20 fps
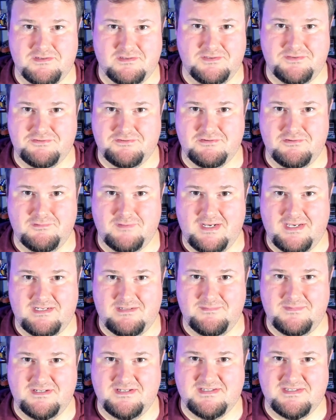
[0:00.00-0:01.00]
to true
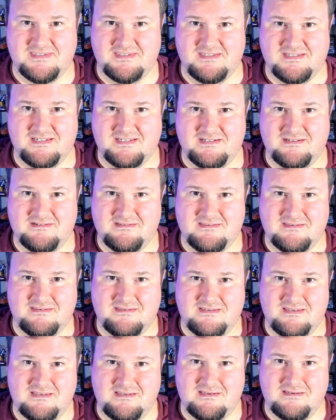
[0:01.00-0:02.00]
randomness than
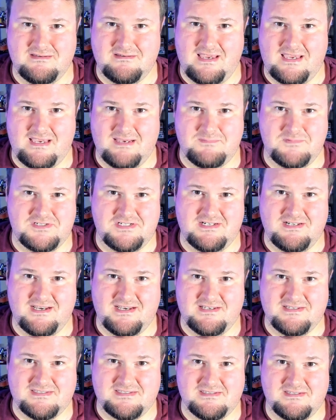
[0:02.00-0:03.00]
the AMG
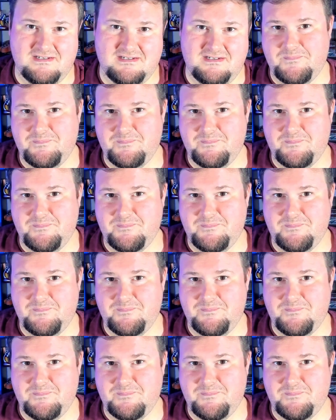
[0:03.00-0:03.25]
dice.